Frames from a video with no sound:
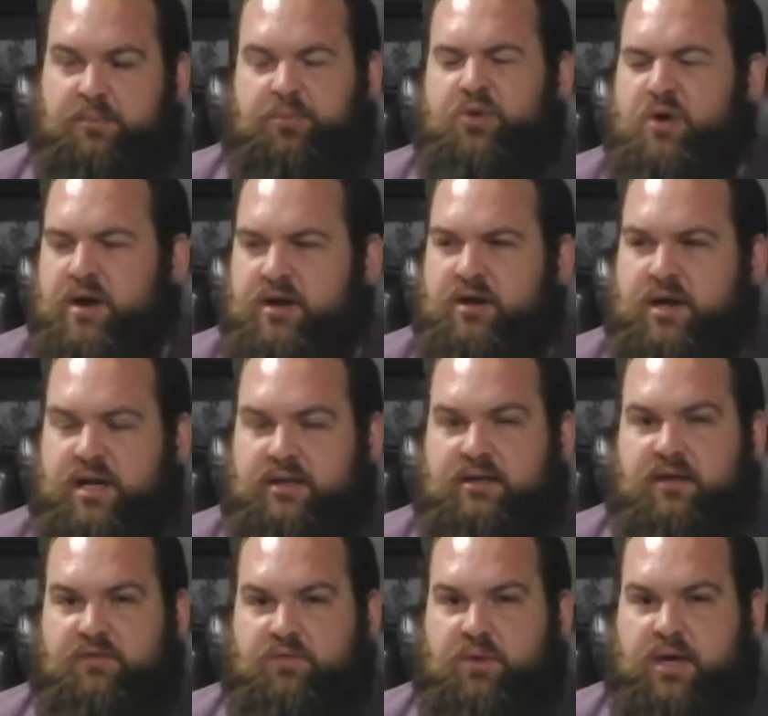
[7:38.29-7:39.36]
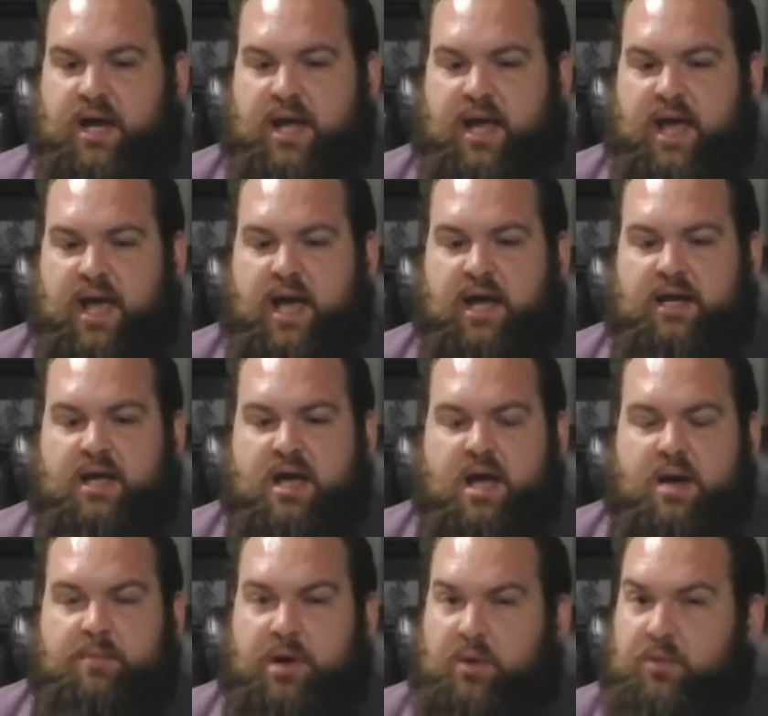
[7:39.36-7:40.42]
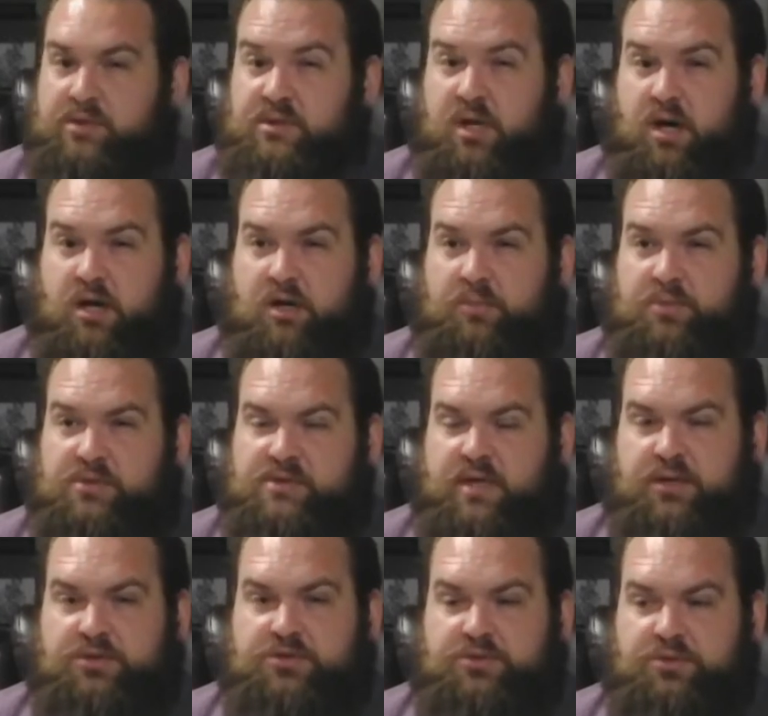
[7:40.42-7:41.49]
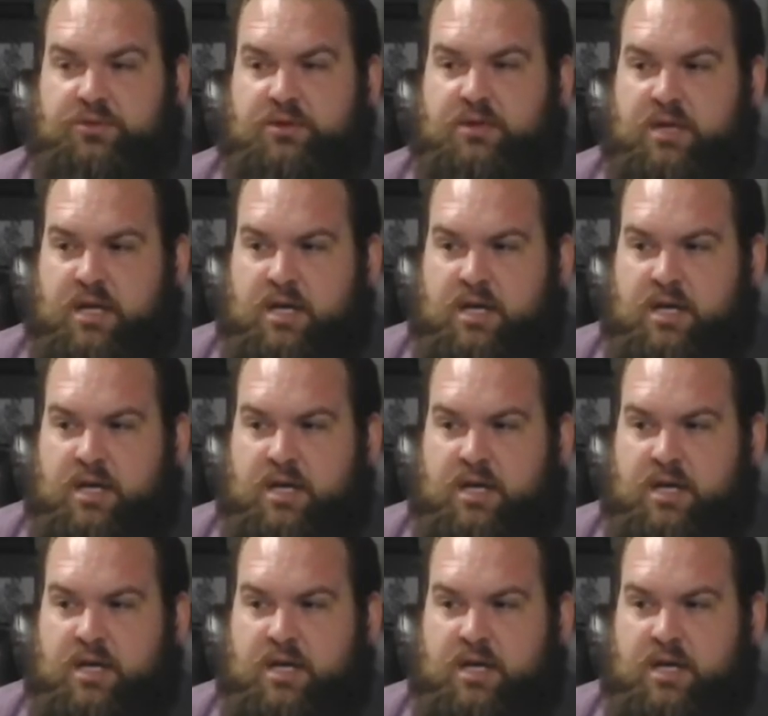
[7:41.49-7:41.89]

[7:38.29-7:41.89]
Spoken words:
a pretty good idea of what I had, but I wasn't 100% sure,